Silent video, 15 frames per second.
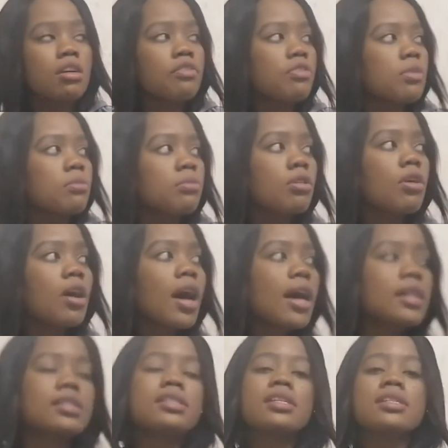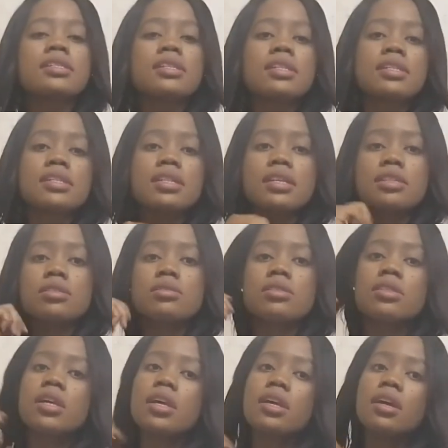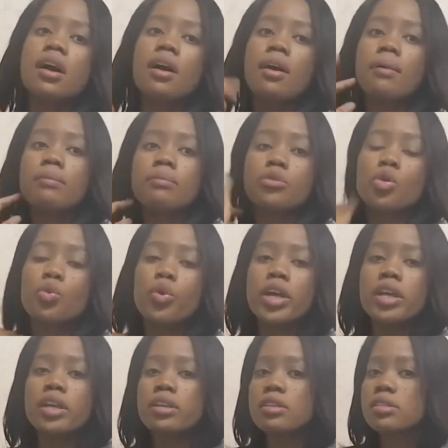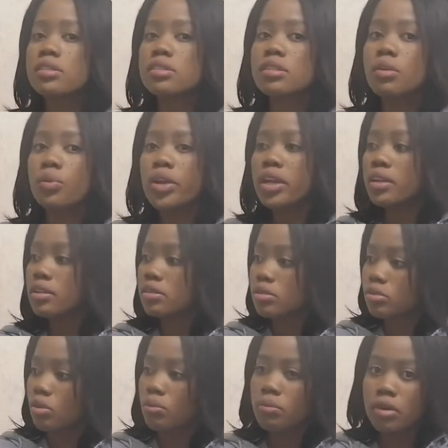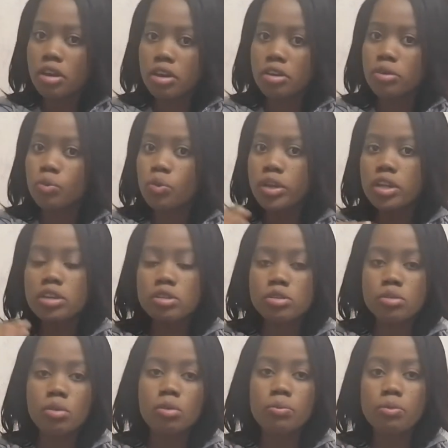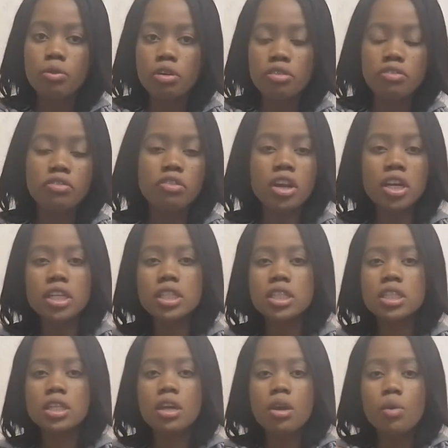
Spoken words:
from your aunts and sisters, to say, where is your man? Where is your boyfriend?